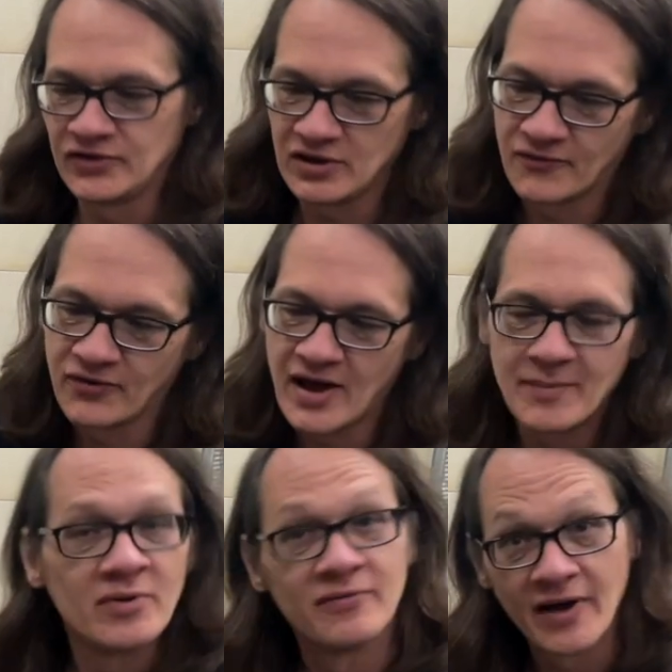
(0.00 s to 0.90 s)

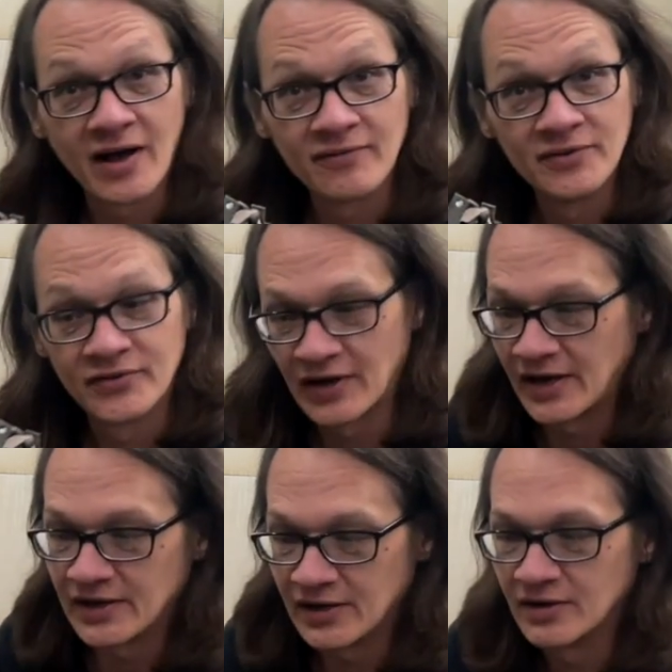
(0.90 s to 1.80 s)
flapper valve
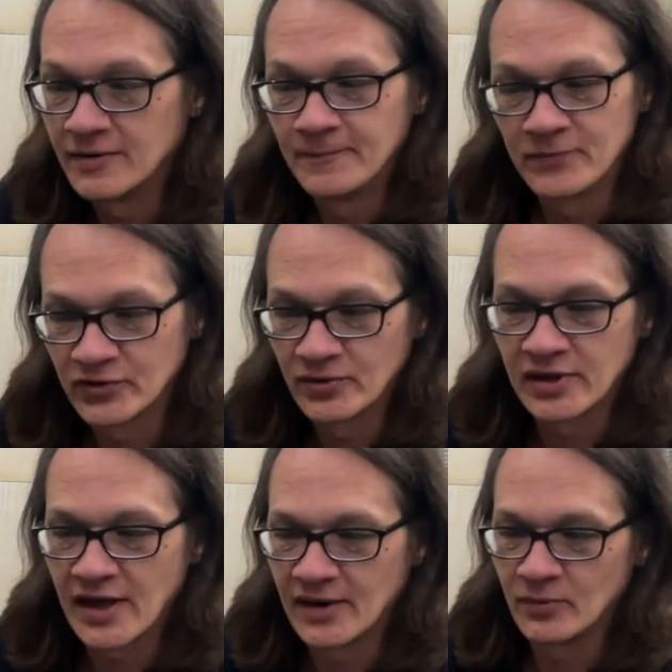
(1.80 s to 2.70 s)
inside here. So
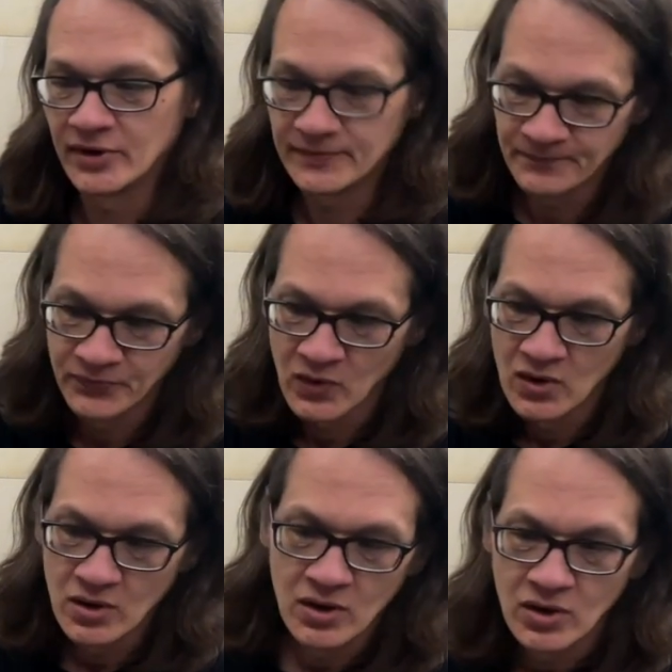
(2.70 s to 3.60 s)
again,
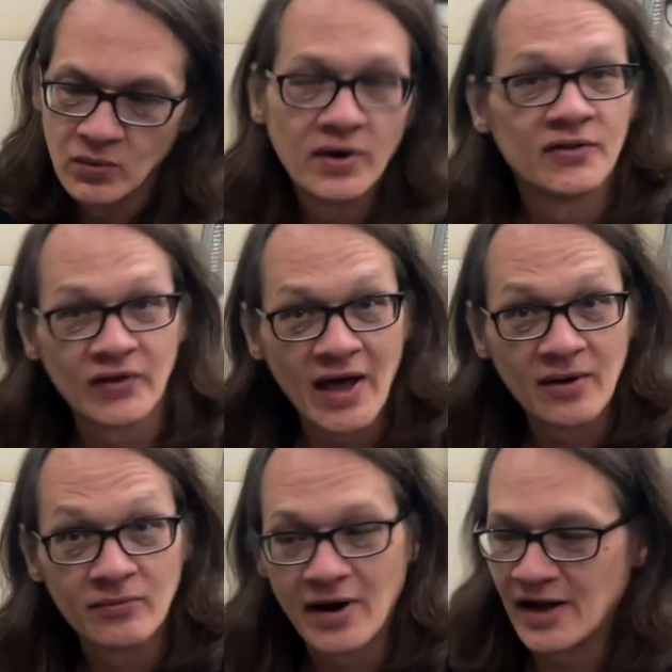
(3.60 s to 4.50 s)
when it's
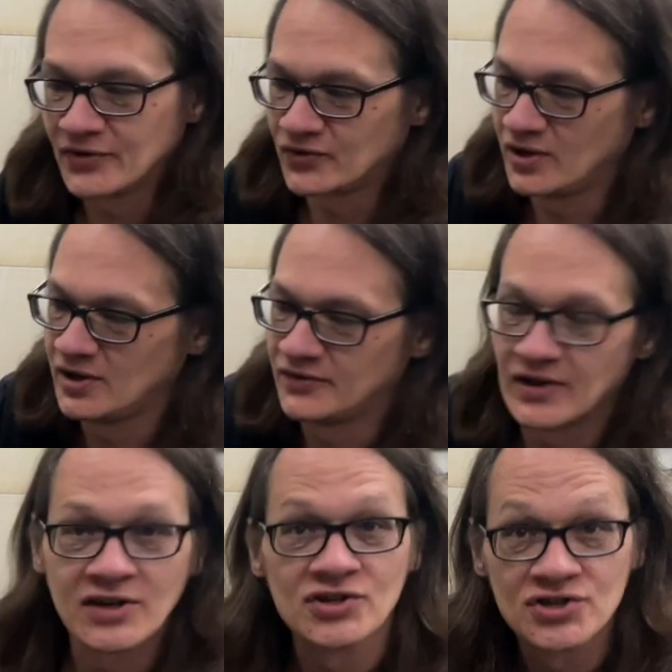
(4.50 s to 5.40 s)
at rest, it's
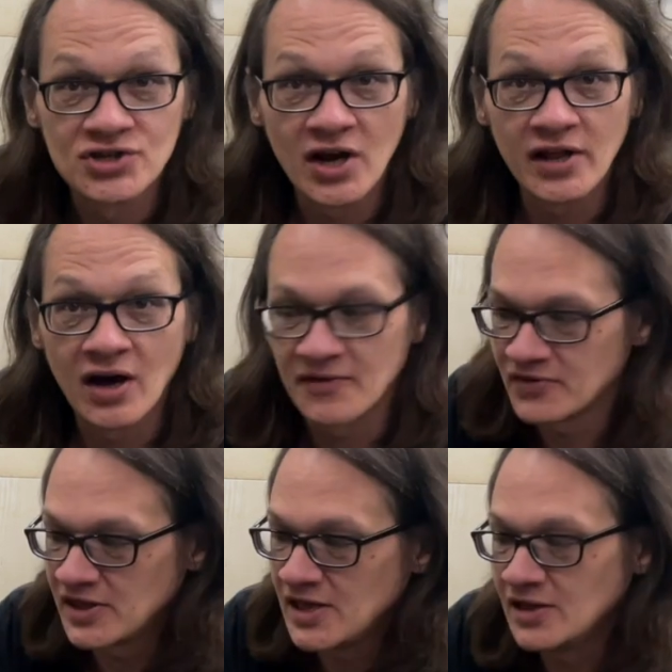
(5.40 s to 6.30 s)
actually shutting off the
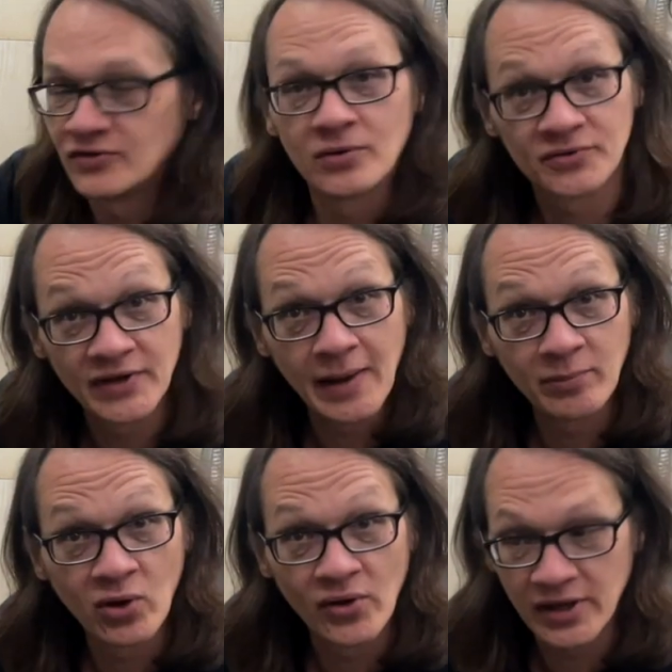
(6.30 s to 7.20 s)
heat so it's not
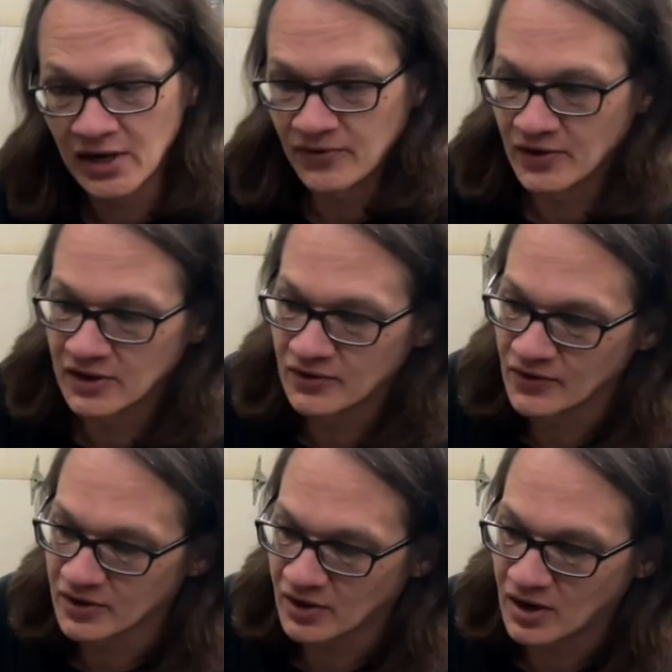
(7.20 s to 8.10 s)
blowing anything into the
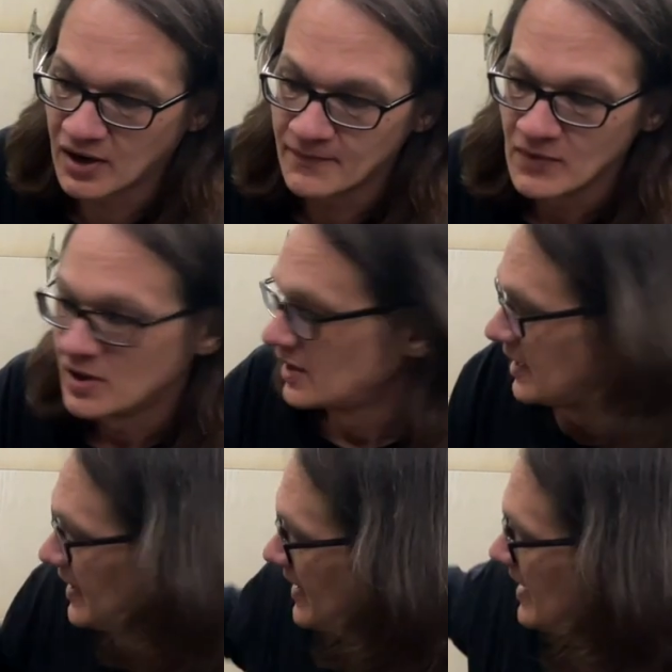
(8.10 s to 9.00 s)
car.
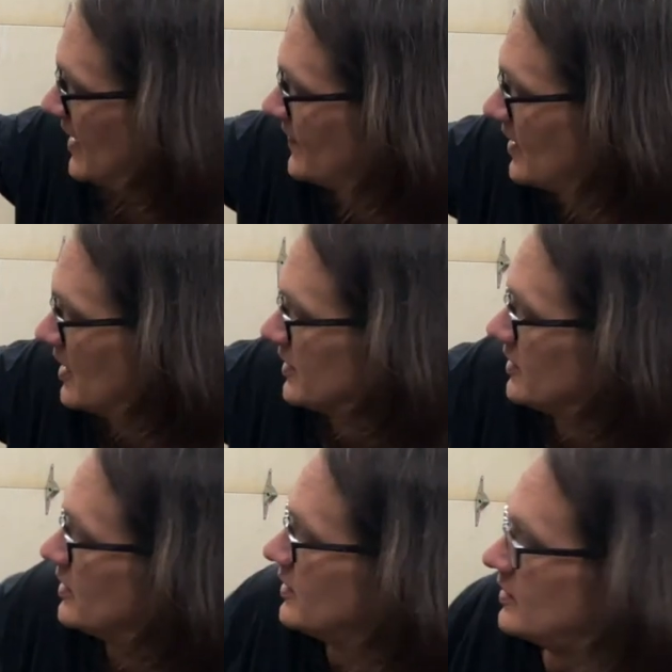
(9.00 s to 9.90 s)
And
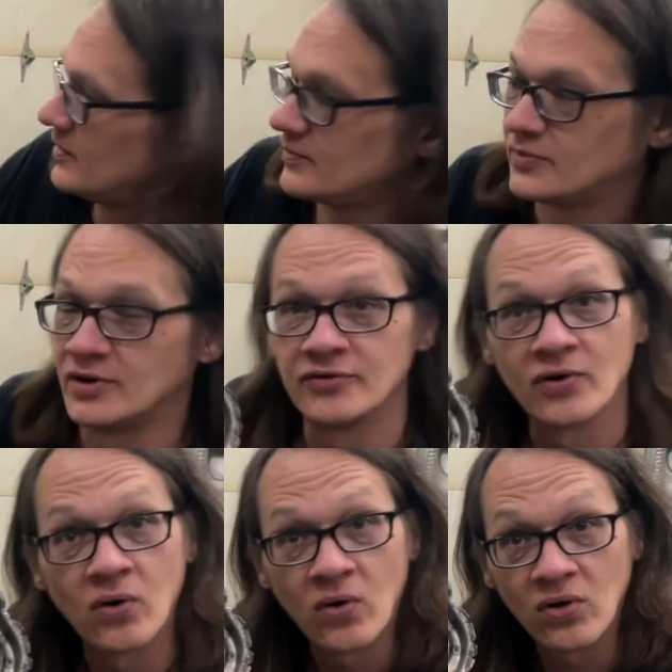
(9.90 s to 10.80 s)
then there's a
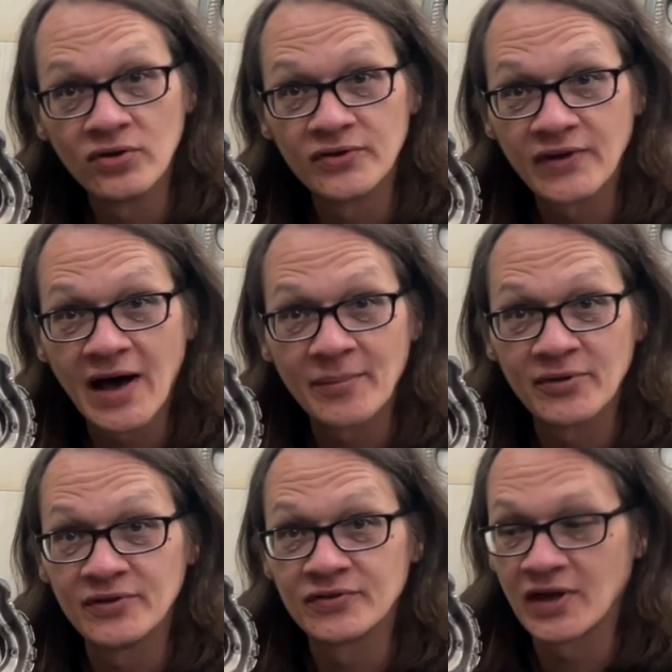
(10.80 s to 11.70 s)
hole in the top of
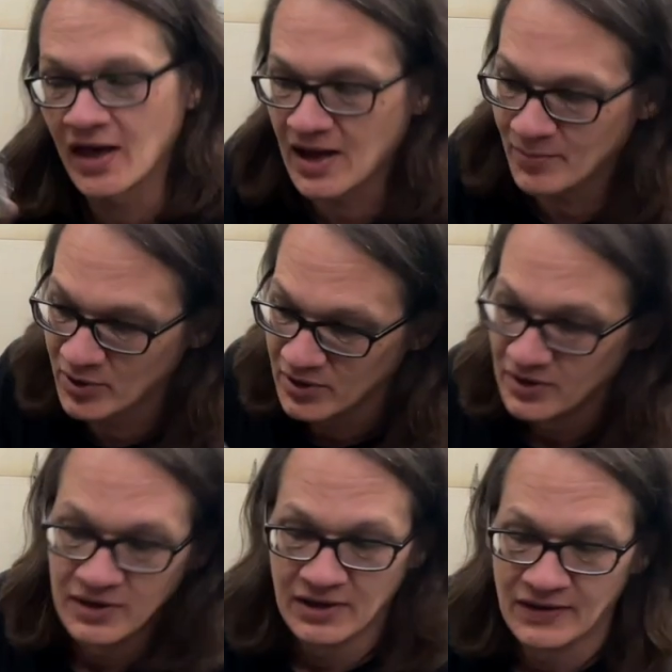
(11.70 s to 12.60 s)
this cap
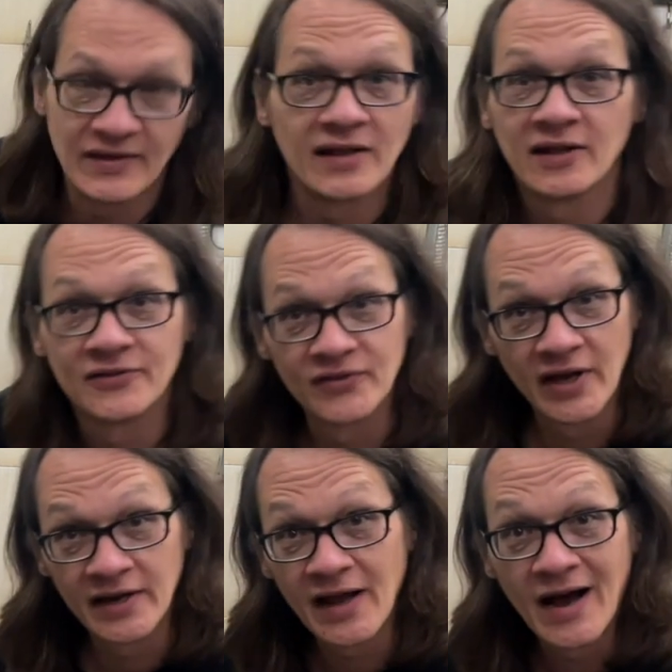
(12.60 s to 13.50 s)
that lets
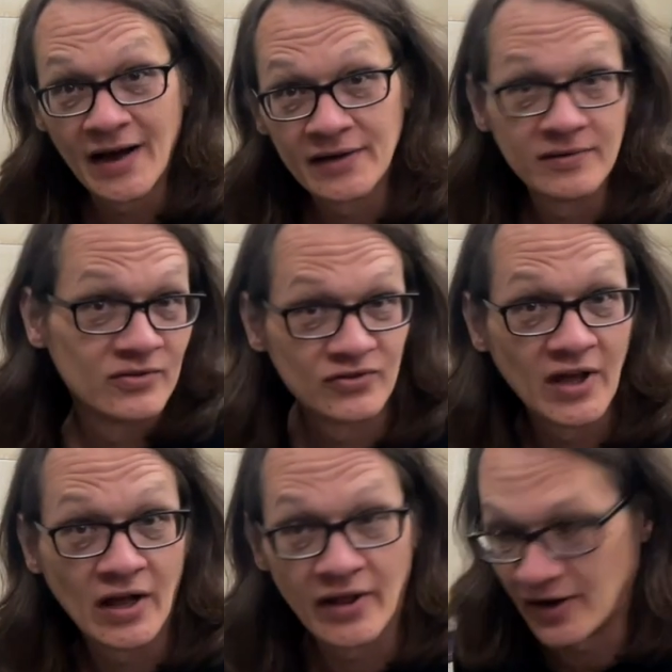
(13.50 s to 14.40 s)
that hot,
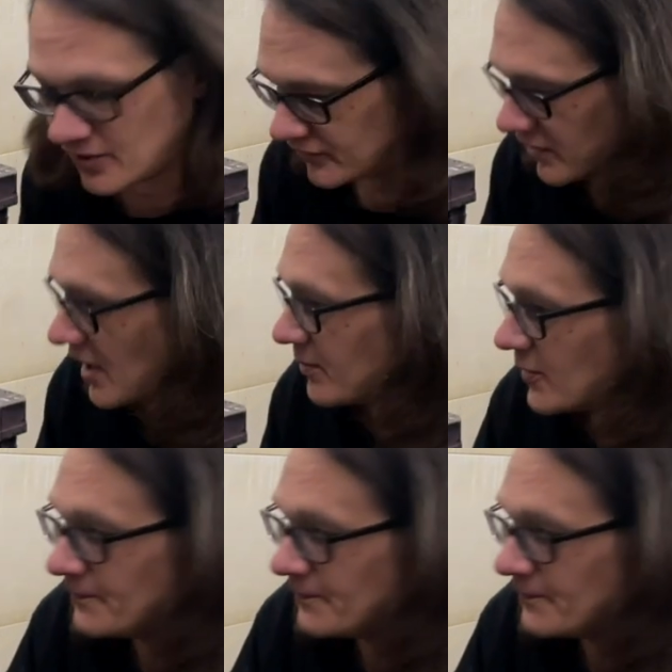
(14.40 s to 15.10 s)
stale air escape.